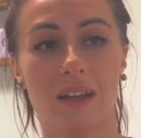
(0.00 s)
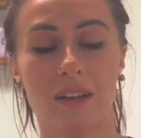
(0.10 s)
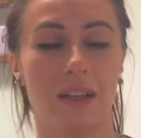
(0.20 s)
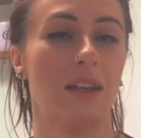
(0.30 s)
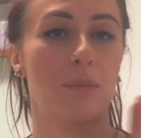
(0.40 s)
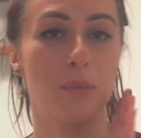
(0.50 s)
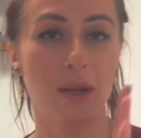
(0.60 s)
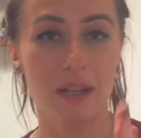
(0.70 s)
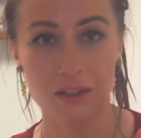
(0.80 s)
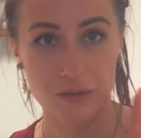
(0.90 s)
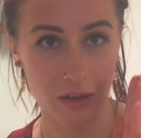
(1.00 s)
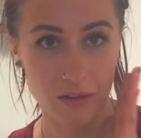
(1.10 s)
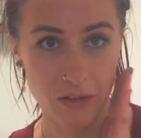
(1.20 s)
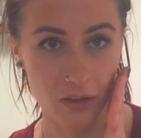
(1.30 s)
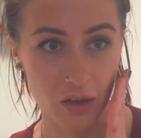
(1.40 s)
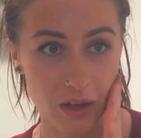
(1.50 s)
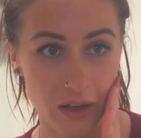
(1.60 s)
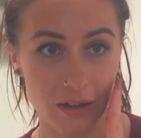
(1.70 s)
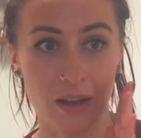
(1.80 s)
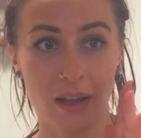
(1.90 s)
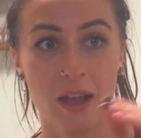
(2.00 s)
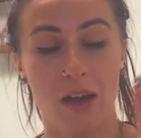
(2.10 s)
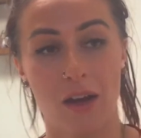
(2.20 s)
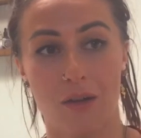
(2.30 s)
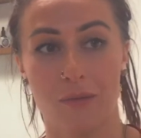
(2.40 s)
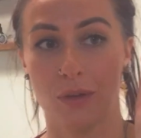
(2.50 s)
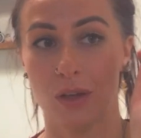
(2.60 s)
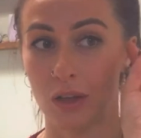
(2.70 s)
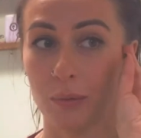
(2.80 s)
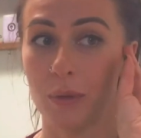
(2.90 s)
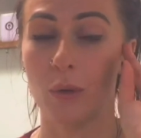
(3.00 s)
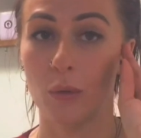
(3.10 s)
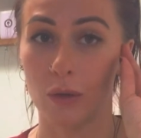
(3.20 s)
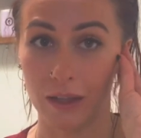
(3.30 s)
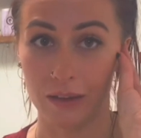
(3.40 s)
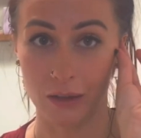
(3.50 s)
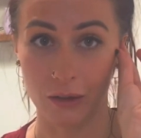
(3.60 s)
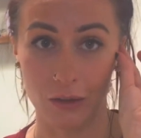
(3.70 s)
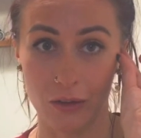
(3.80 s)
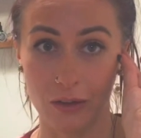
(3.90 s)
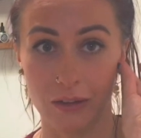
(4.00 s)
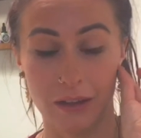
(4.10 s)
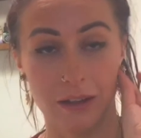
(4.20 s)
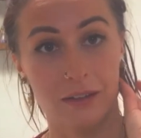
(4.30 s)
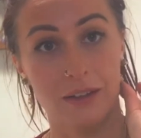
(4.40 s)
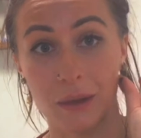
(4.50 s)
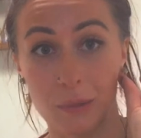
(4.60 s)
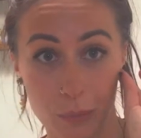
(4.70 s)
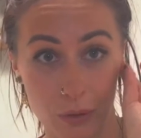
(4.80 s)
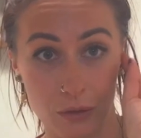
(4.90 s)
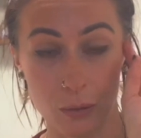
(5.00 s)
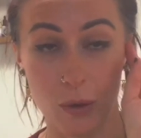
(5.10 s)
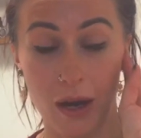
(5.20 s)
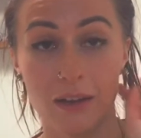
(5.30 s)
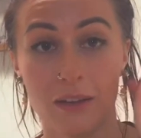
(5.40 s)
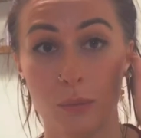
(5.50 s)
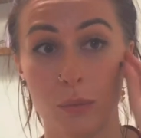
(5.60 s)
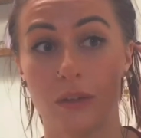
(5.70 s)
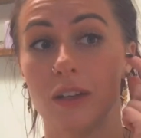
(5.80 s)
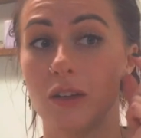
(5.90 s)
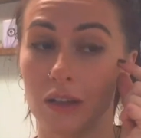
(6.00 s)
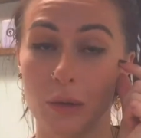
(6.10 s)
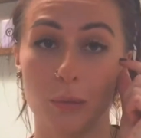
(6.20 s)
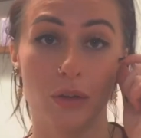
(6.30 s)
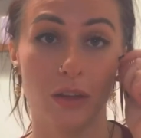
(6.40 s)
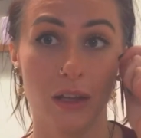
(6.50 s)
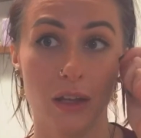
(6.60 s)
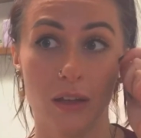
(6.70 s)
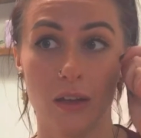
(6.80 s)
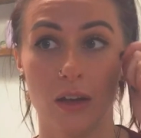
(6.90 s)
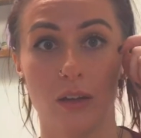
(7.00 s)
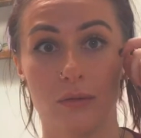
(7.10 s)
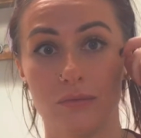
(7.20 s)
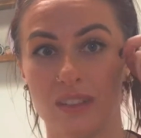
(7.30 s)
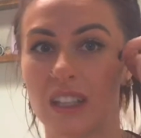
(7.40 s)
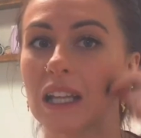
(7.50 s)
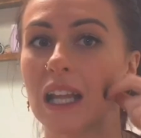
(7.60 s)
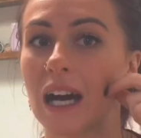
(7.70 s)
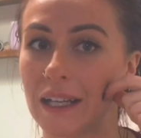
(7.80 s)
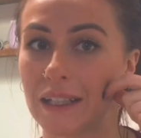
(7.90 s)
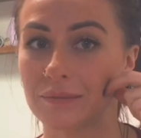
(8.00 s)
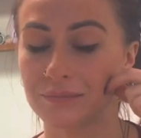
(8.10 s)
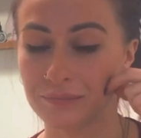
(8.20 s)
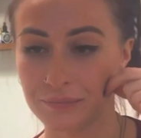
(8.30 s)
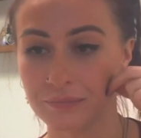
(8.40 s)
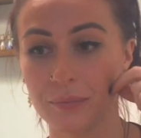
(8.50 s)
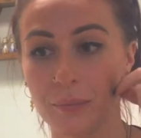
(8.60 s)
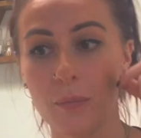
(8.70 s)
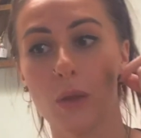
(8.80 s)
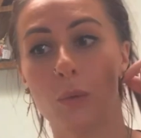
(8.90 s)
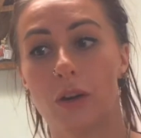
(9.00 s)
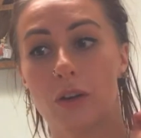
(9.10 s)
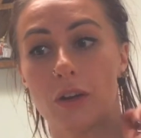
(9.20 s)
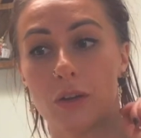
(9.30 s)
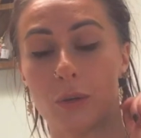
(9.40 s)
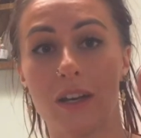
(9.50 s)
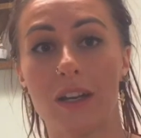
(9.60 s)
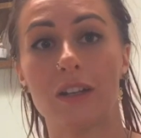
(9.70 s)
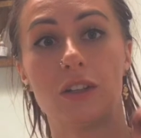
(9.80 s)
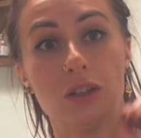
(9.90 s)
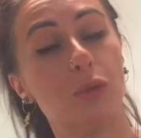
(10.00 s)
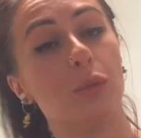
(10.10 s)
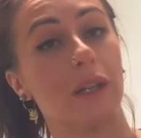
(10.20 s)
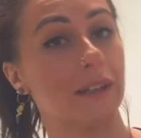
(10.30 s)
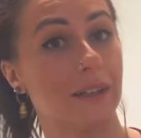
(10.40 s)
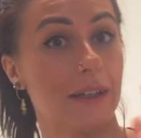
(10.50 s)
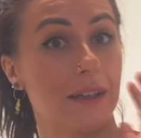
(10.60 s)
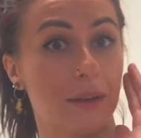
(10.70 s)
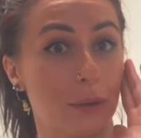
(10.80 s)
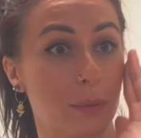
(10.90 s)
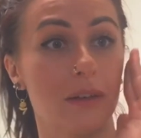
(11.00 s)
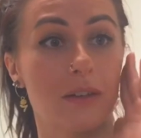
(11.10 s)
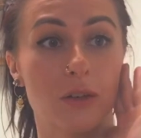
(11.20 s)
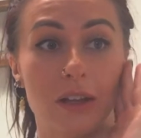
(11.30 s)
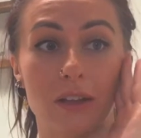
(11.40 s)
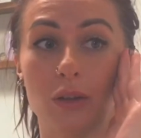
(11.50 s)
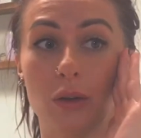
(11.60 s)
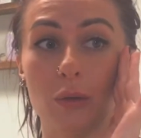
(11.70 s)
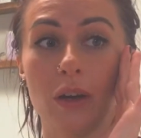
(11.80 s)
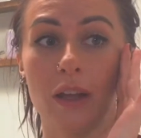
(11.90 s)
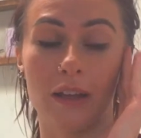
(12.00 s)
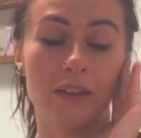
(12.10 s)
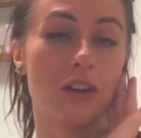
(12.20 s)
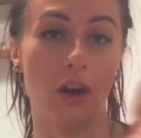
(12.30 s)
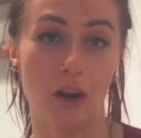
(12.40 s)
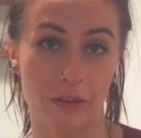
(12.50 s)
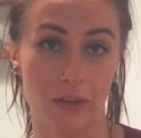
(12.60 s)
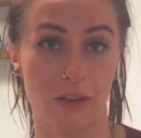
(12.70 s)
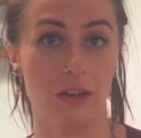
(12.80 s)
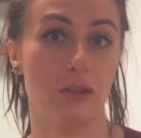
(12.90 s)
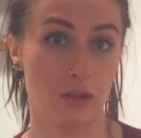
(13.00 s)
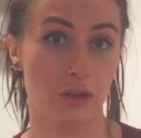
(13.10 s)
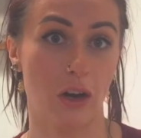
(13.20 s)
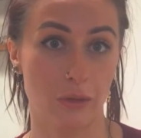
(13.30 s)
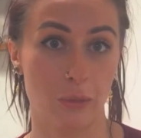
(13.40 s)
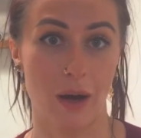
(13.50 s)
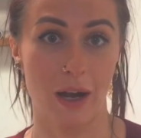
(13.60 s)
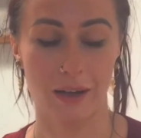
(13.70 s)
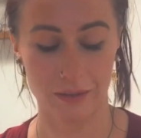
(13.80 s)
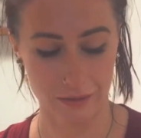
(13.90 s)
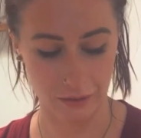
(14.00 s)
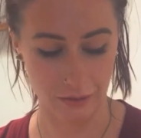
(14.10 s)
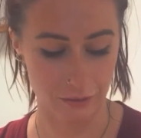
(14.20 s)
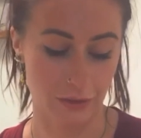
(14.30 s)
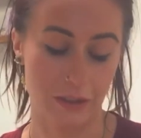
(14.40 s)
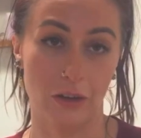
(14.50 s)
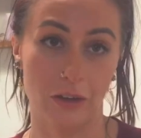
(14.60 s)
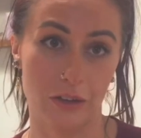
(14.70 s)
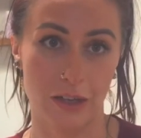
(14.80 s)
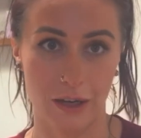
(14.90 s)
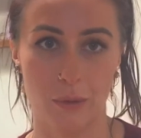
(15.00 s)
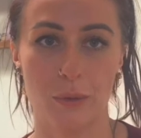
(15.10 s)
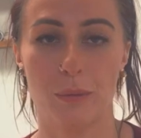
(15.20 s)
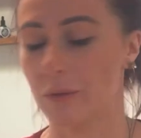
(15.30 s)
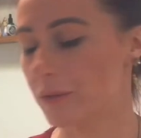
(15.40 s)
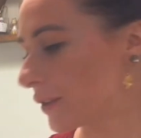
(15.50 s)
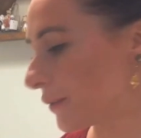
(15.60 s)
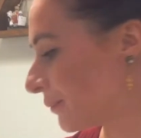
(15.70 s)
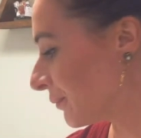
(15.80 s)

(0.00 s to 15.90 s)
like peach fuzz a lot of people will get their like sideburns waxed, but then you end up with like a line. Where threading you can do blending a little bit so that it's not obvious that you just gotten waxed or gotten your hair removed.